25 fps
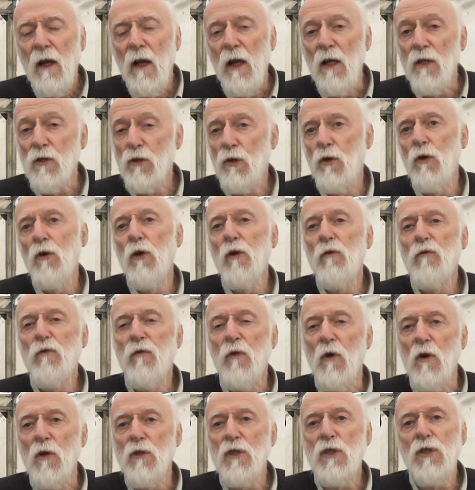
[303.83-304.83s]
It's good
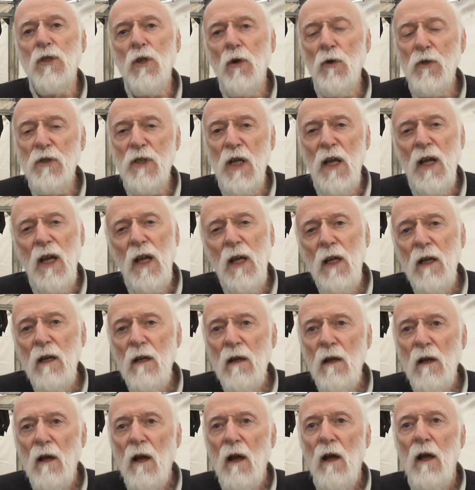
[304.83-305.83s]
for saute,
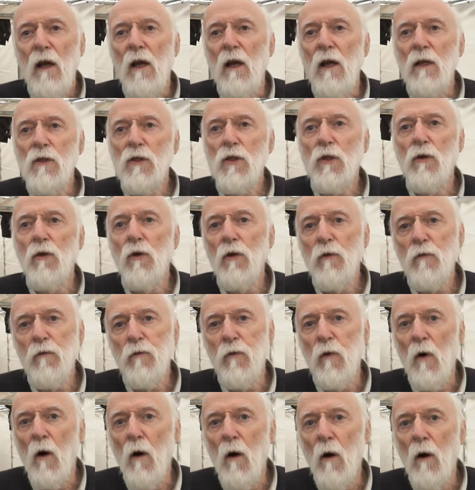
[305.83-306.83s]
it's good
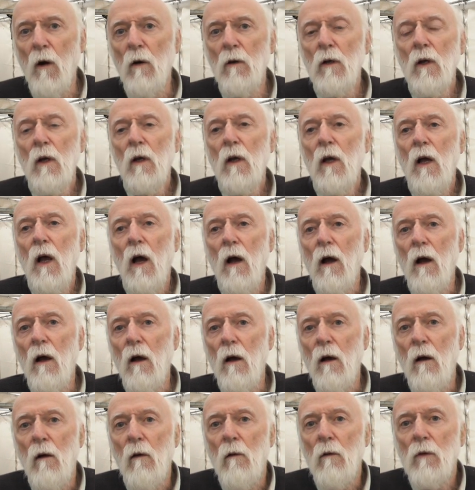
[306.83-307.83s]
for
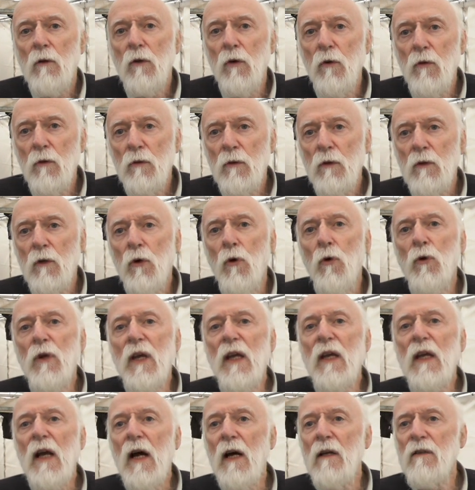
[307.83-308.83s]
uh, cook,
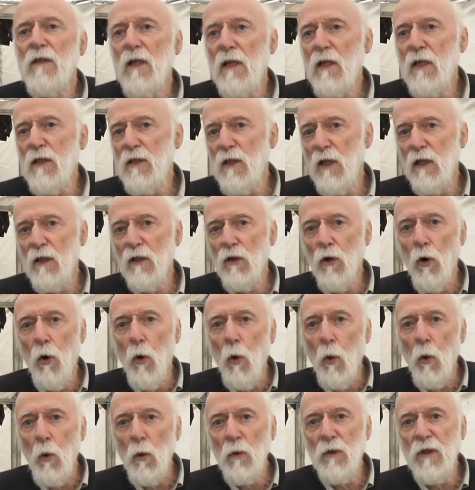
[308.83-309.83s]
cooking and eating
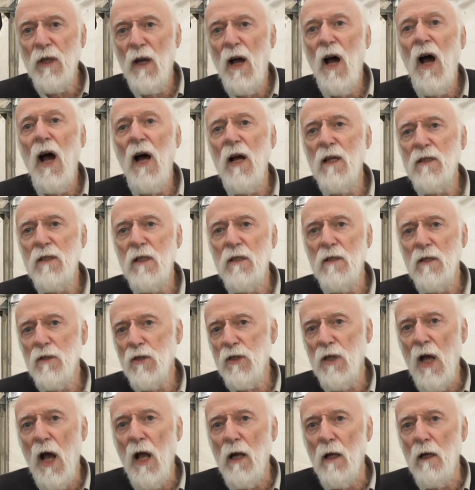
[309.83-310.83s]
cold, as in a
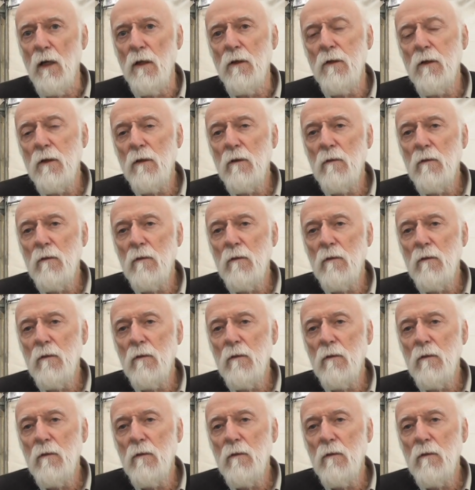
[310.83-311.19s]
salad.